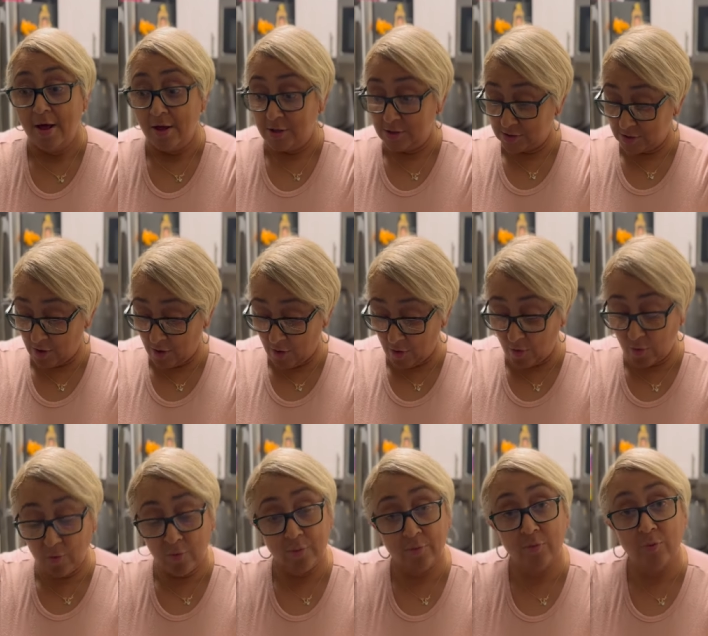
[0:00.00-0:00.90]

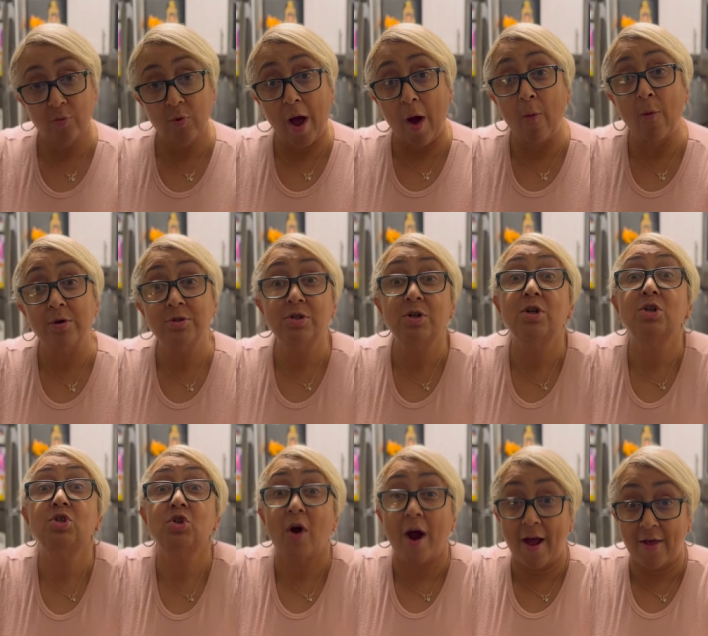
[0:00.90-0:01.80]
So I want you to
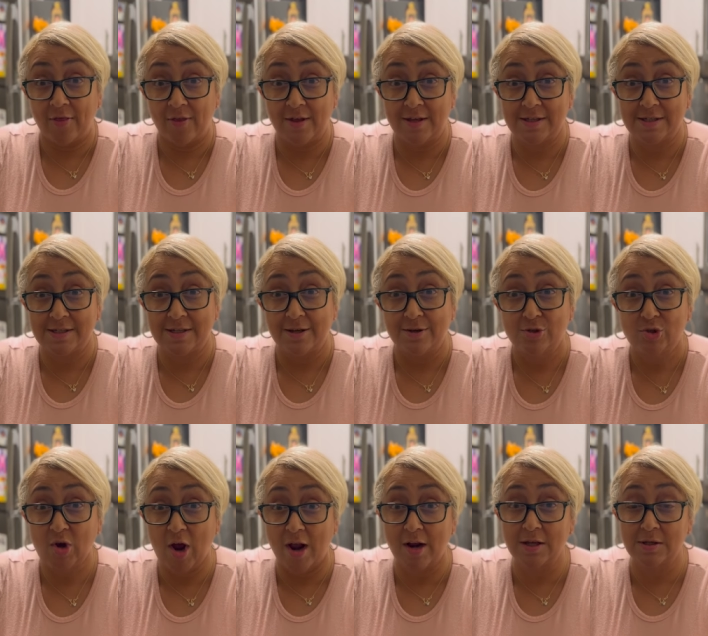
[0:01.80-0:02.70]
try this.
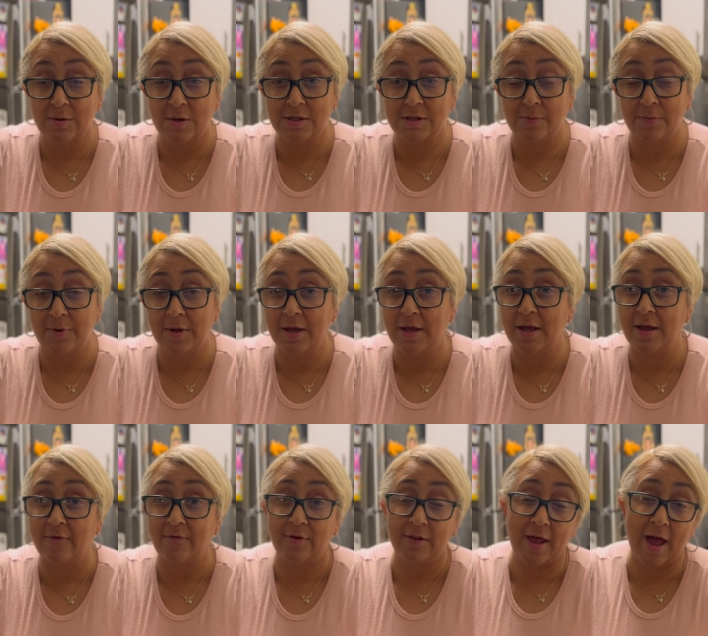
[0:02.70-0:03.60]
Try this
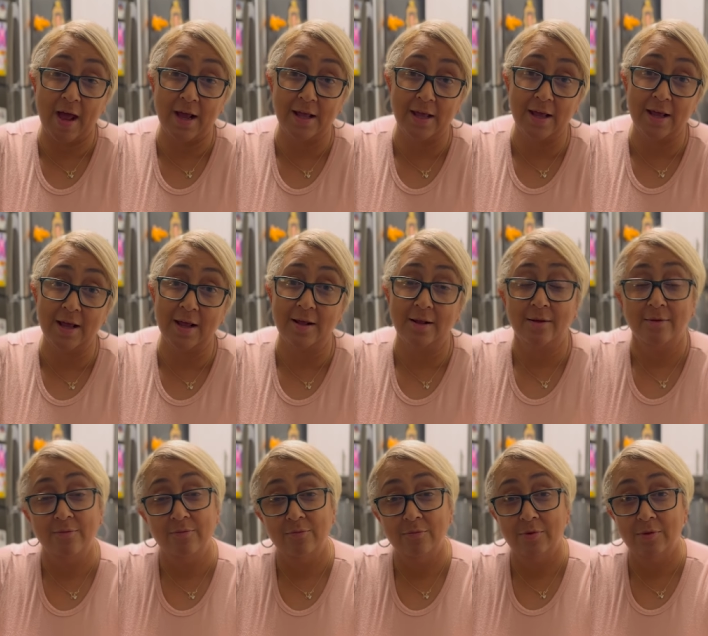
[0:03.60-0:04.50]
recipe. If you like it,
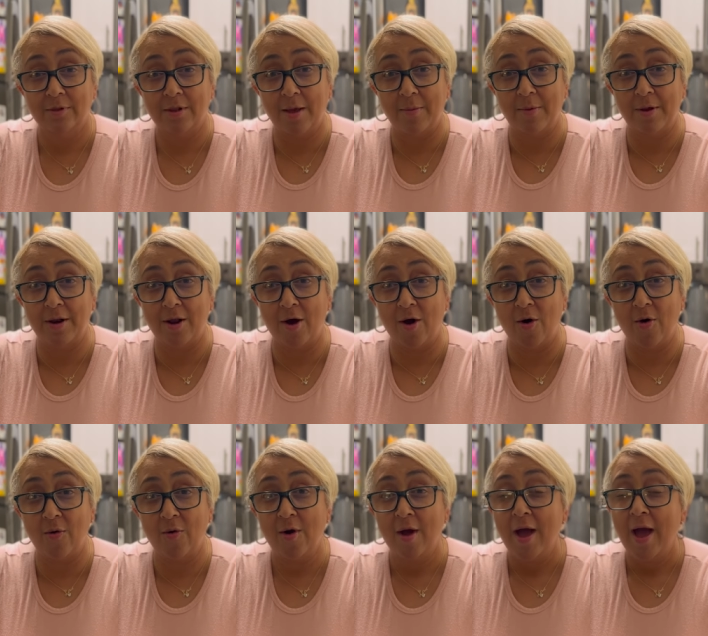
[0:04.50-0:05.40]
let me
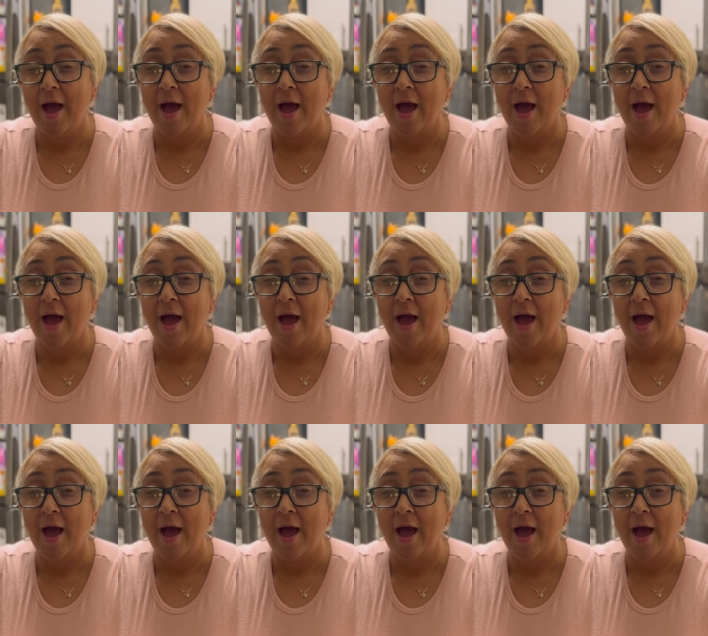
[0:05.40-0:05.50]
know.